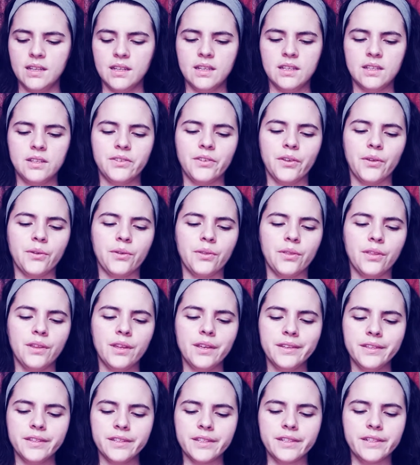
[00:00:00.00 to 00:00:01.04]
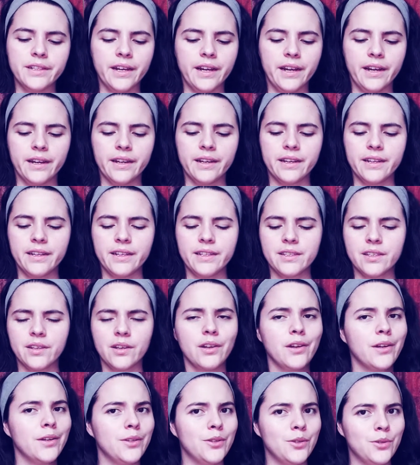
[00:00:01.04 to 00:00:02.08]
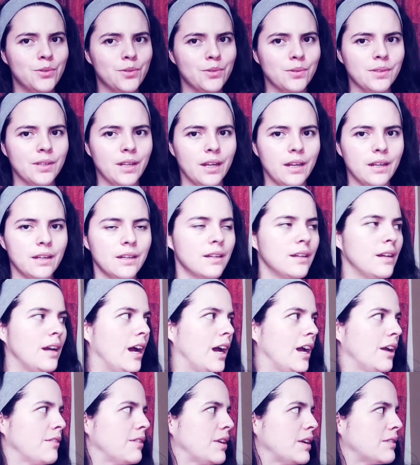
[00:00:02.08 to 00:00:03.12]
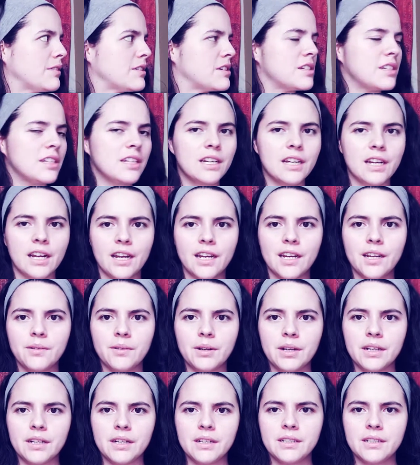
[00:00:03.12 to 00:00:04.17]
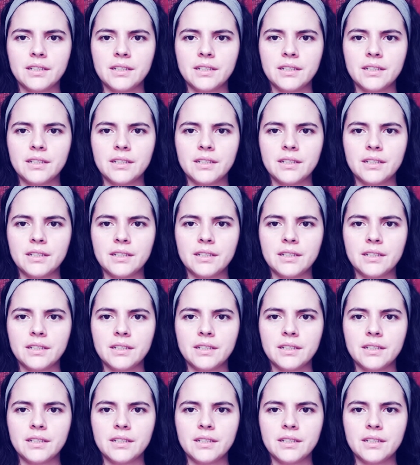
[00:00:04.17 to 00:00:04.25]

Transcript: So this deck is an unusual deck. I've never seen it anywhere.